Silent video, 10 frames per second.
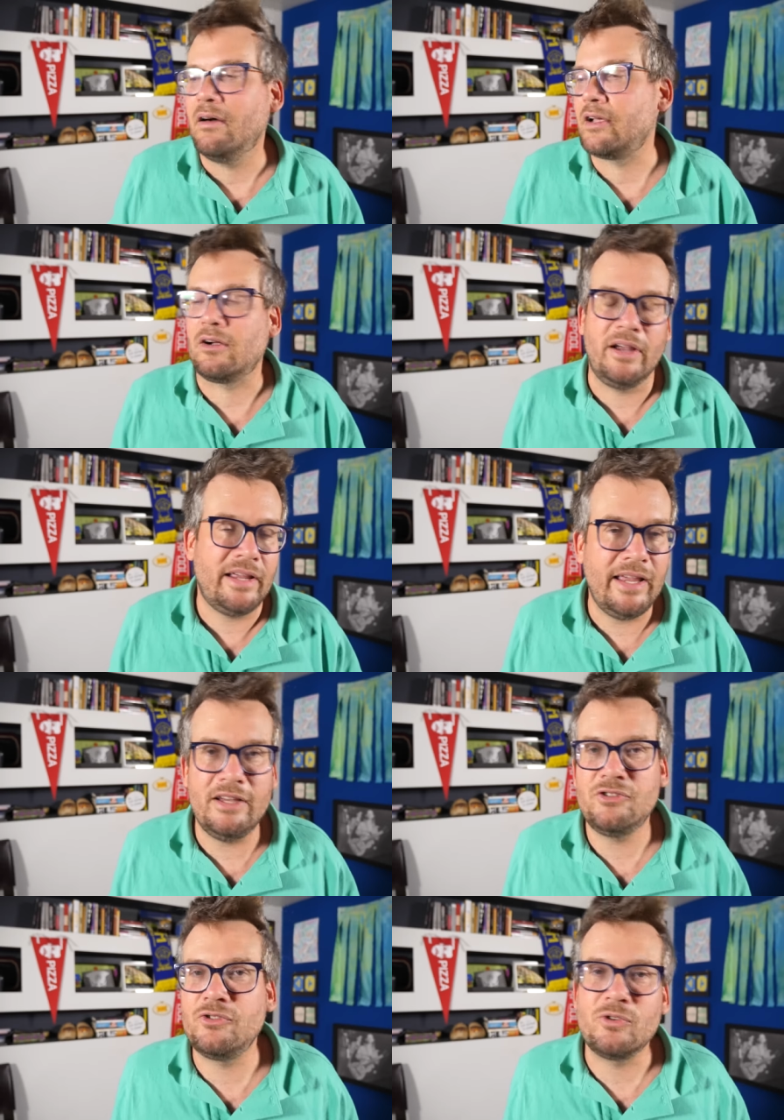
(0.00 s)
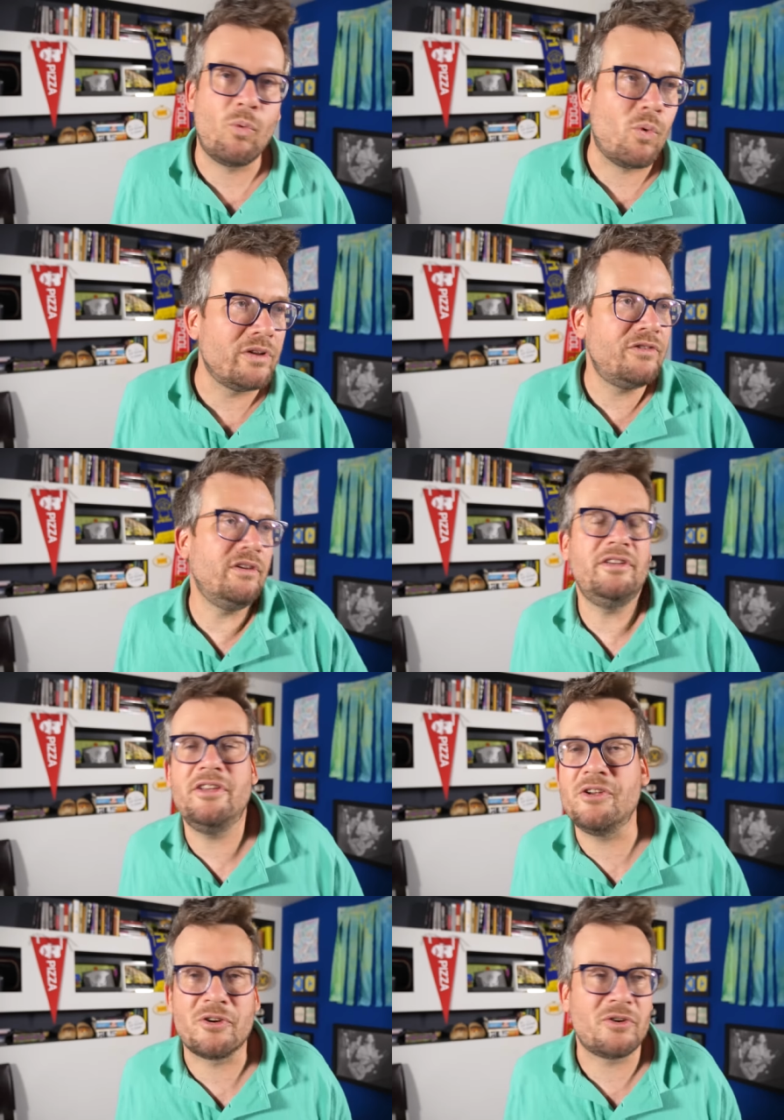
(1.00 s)
like our occasional once a
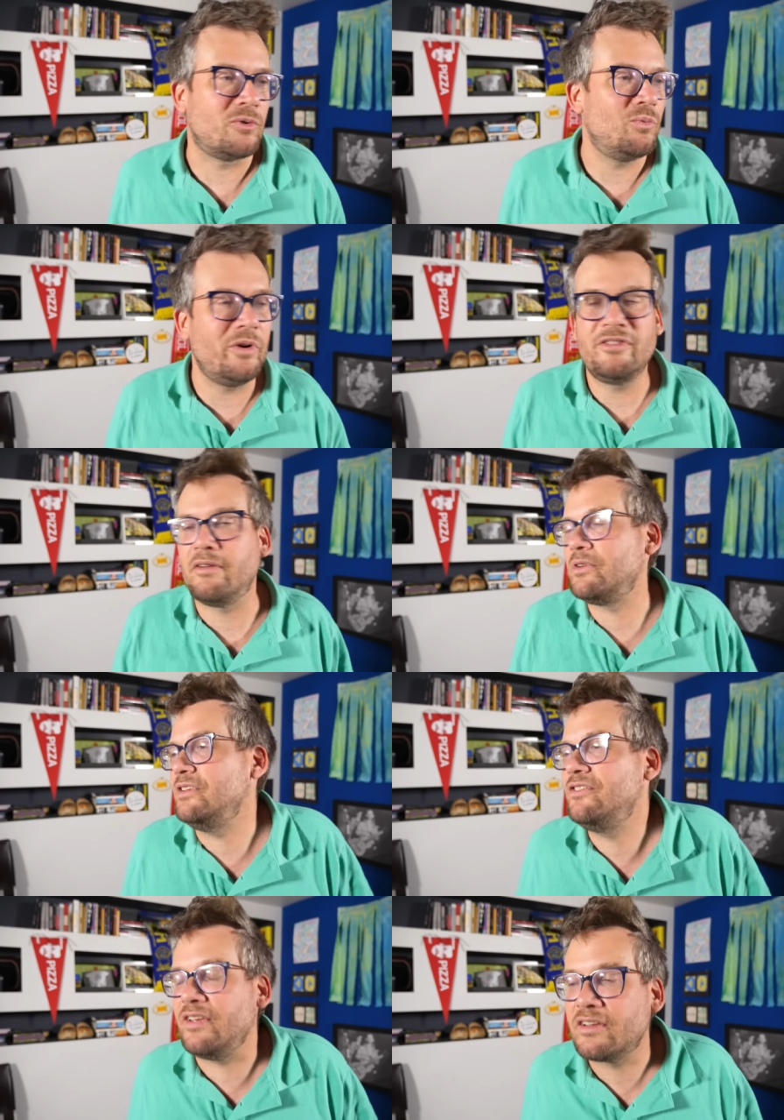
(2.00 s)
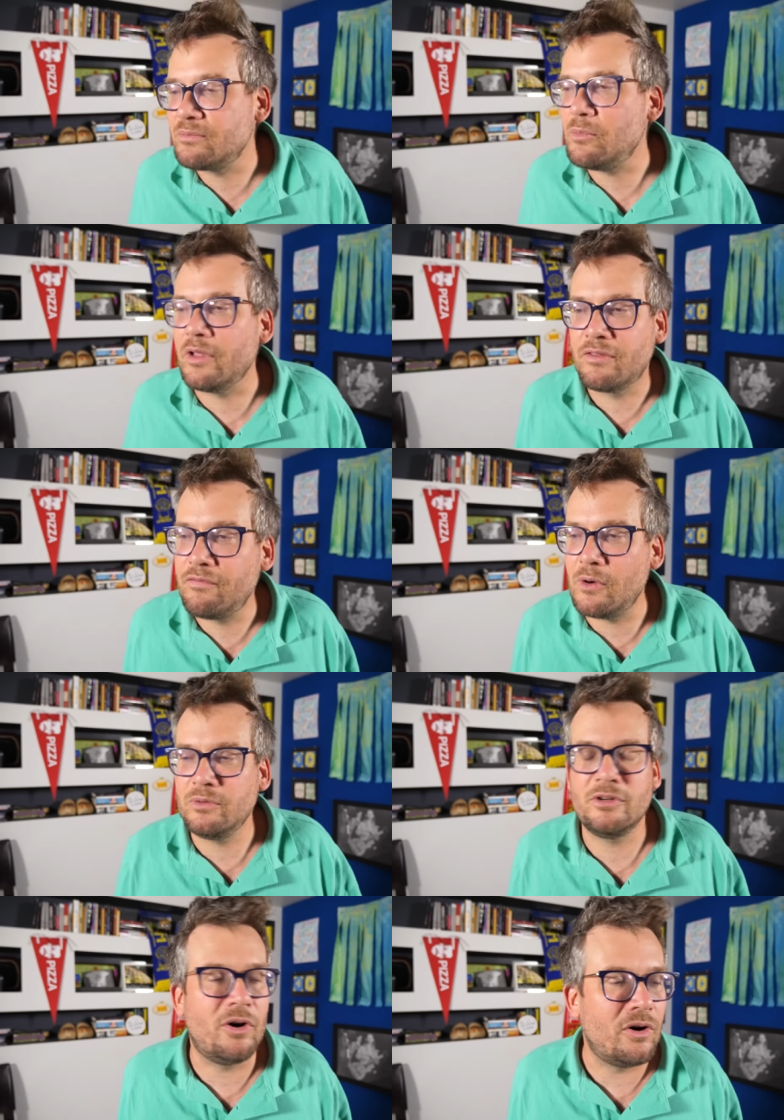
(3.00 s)
year or once every six month
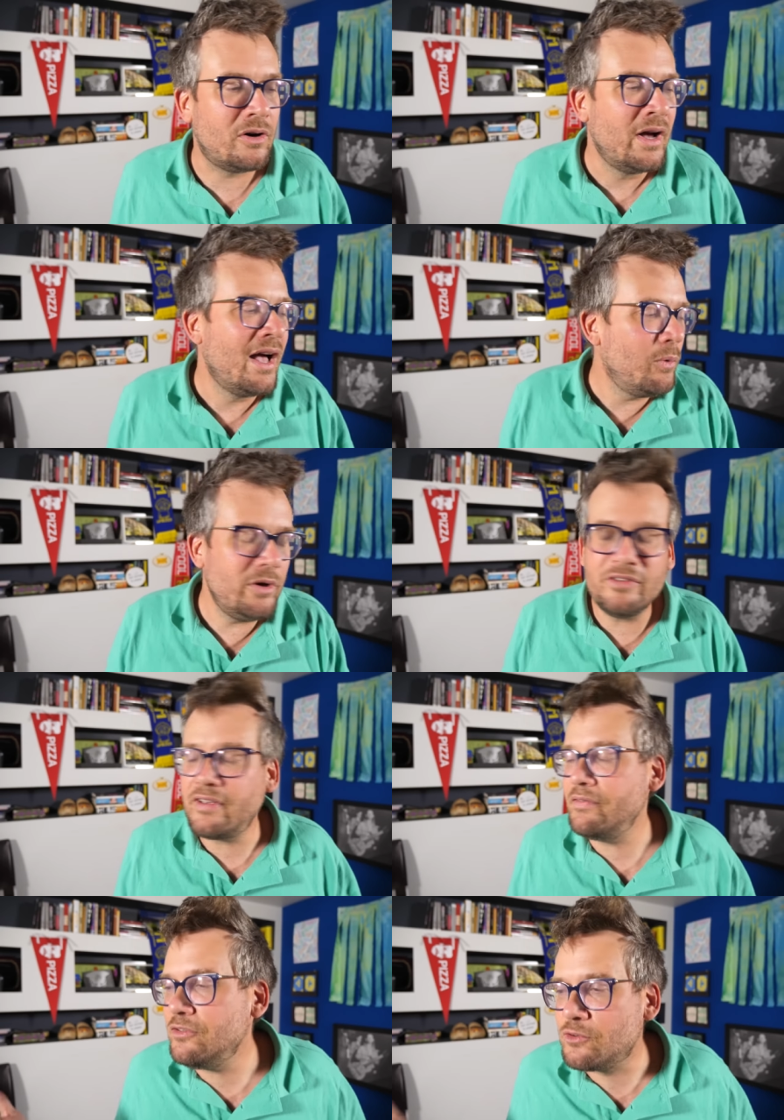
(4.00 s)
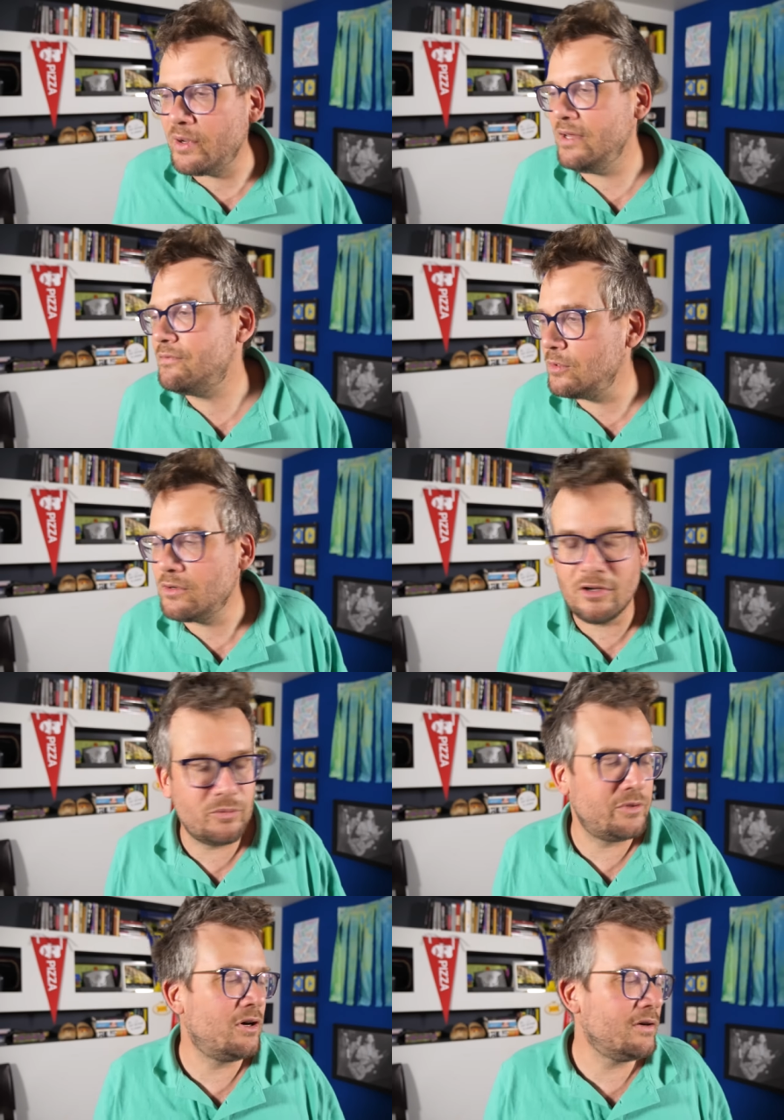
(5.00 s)
phone call. We'd always have these great phone
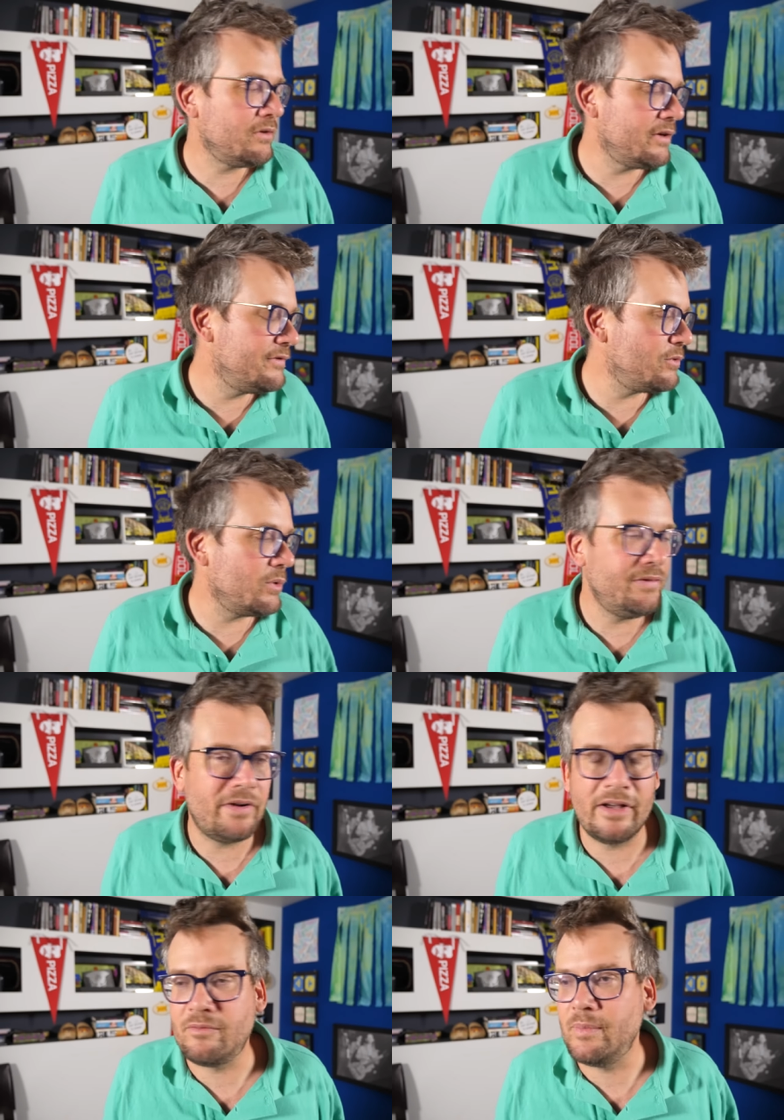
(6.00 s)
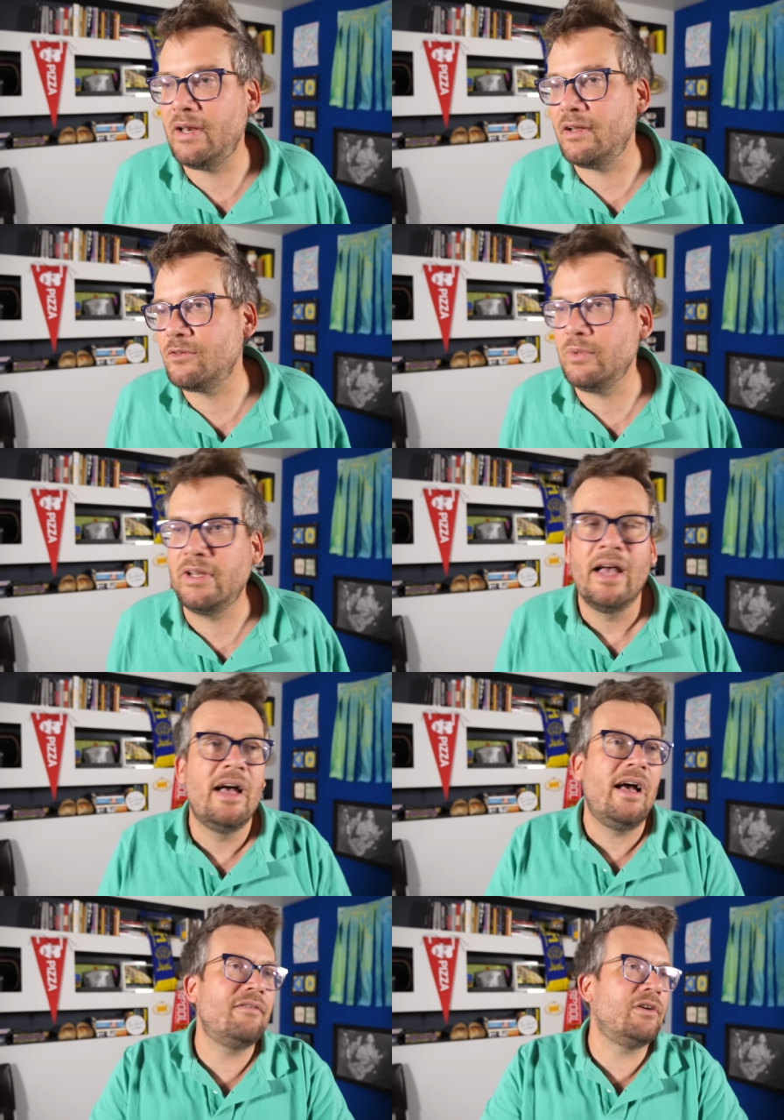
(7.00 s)
calls. We'd talk for like 45 minutes. We'd
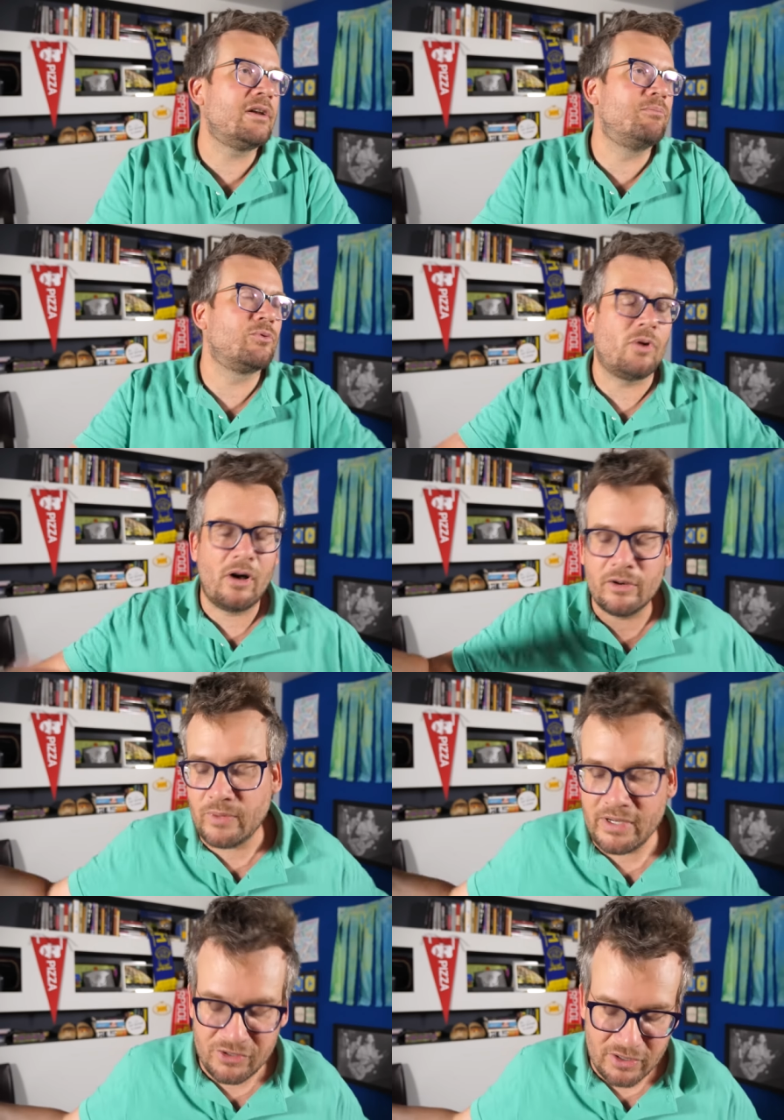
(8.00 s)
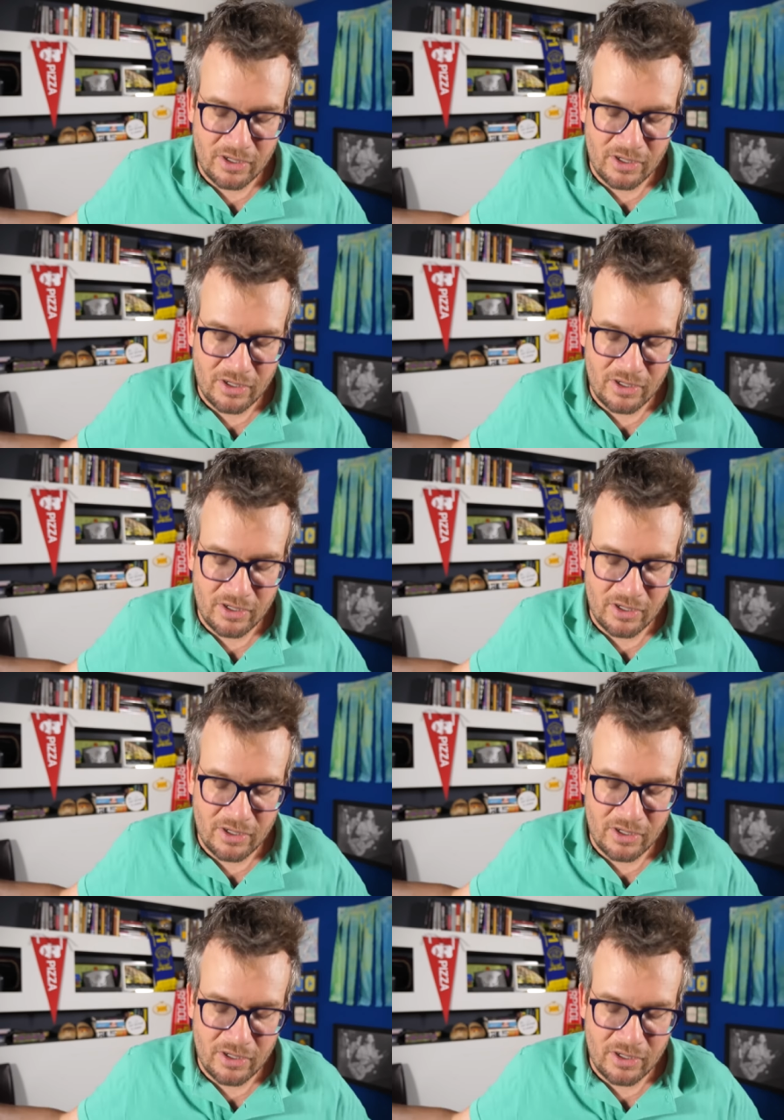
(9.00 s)
have like broad ranging